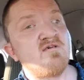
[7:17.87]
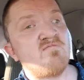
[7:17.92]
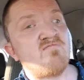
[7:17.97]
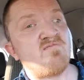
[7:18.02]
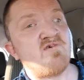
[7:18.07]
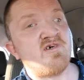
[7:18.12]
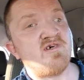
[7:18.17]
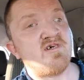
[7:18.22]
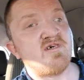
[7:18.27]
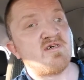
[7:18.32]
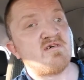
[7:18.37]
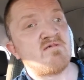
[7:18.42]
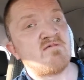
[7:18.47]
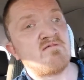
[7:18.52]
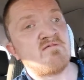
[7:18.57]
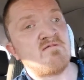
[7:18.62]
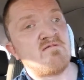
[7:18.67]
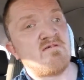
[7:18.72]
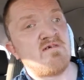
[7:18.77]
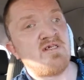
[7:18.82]
But
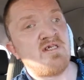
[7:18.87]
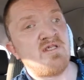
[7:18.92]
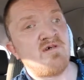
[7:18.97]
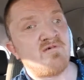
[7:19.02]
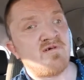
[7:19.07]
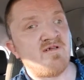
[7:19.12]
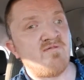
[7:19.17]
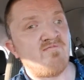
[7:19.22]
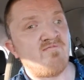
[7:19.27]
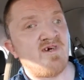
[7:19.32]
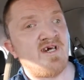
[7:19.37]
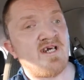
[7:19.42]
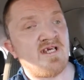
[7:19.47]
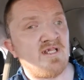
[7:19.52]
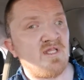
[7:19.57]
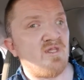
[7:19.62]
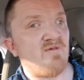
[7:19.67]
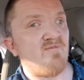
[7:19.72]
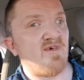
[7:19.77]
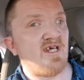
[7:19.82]
getting back to
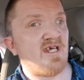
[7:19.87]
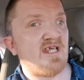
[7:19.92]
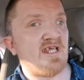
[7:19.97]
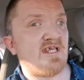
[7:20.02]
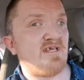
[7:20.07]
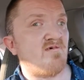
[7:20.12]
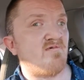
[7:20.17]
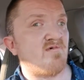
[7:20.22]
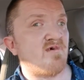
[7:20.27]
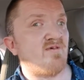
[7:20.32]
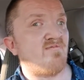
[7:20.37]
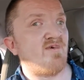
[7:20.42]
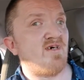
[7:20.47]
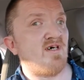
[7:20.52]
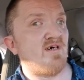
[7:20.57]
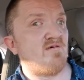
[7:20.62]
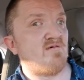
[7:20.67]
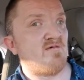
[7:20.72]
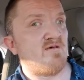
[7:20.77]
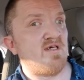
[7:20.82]
the main story
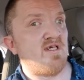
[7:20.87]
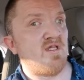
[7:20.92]
about,